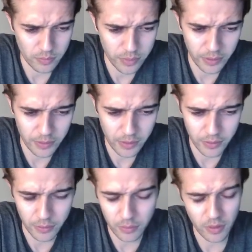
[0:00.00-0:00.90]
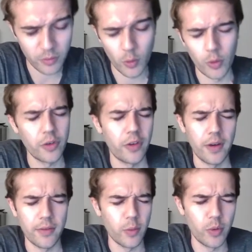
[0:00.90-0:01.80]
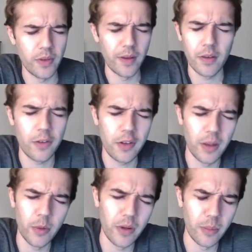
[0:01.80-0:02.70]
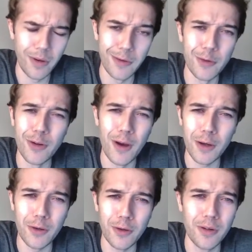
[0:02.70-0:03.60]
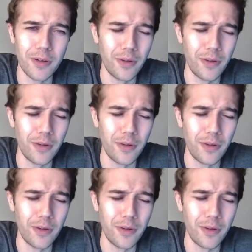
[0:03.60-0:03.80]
but of course, I have to put that disclaimer that I'm not your doctor,